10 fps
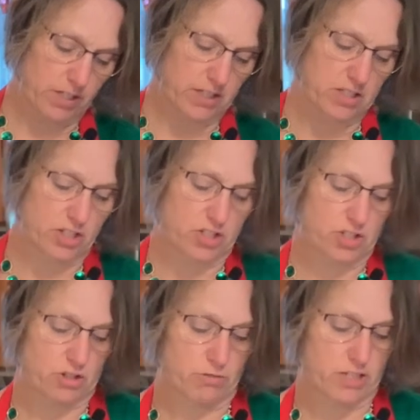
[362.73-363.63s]
because it
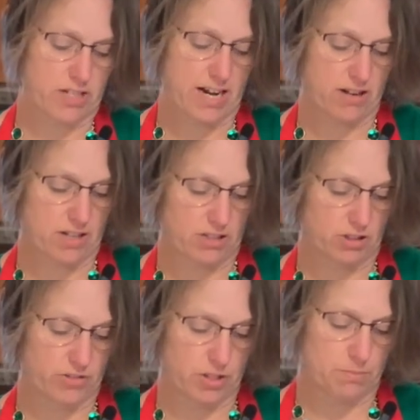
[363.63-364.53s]
just squirted out all
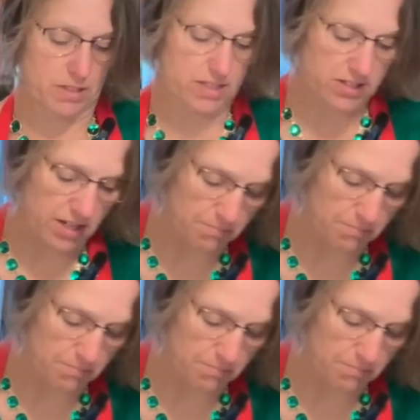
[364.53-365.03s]
over the place on